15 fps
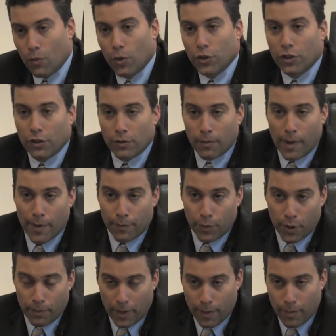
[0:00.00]
Where should I
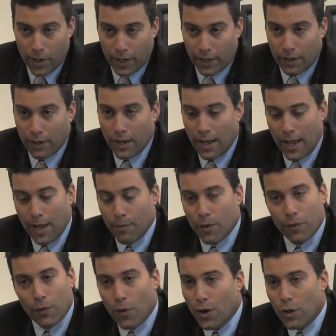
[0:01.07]
put my money? And
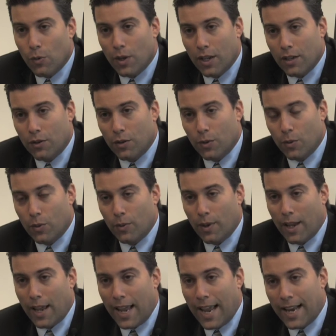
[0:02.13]
before you can do
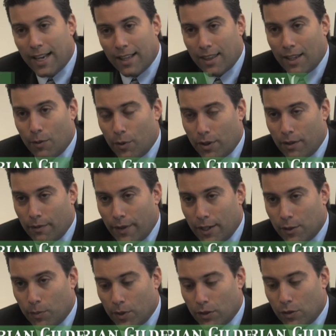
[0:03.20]
anything with
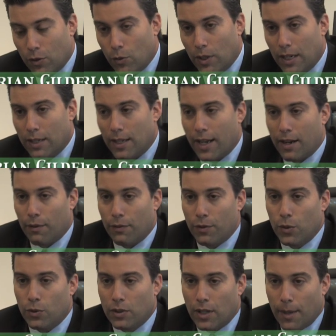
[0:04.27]
investments, you need to take a
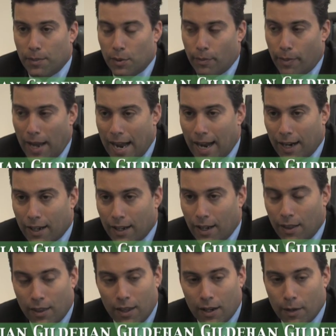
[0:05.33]
few steps back
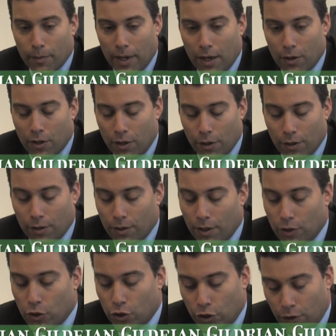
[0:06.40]
and think about your
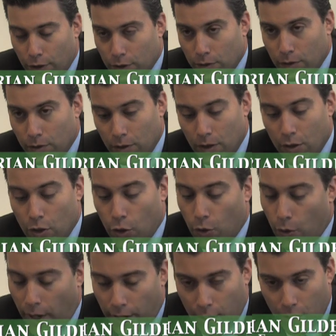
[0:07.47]
insurance, your
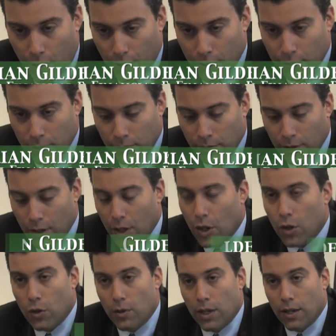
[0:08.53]
credit cards.
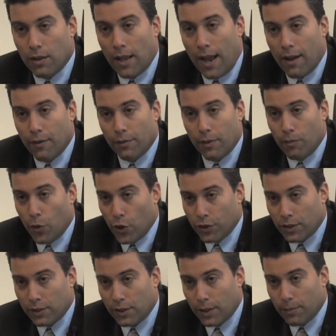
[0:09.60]
You need to have
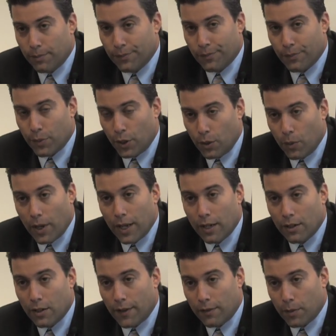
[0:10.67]
emergency put
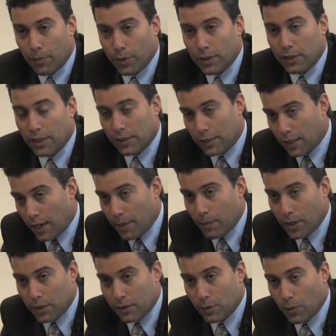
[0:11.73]
away. You have to put six to nine
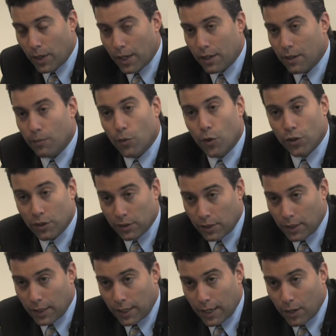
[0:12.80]
months away in an
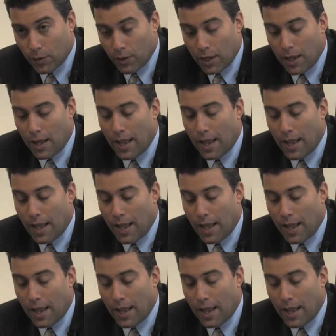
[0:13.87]
emergency account.